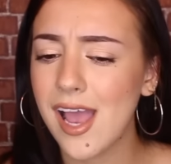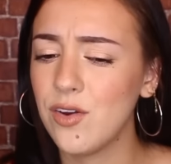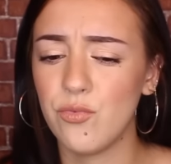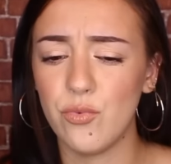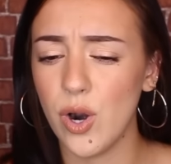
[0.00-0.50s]

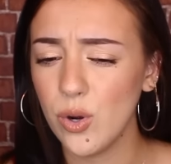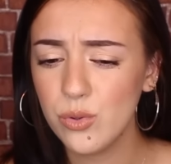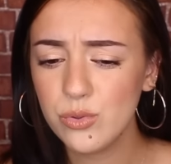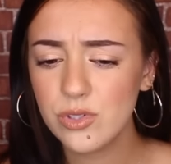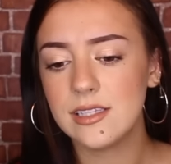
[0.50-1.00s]
and
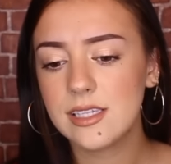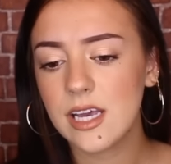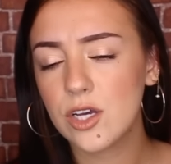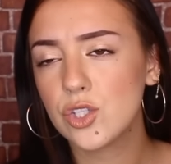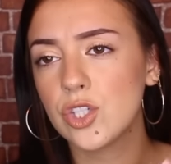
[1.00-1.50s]
rose. It's
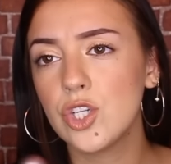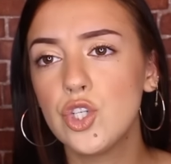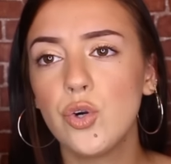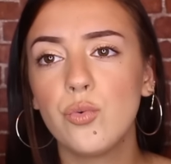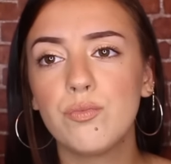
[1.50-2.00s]
like
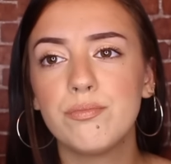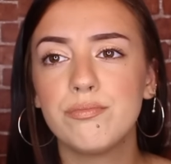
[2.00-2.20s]
such a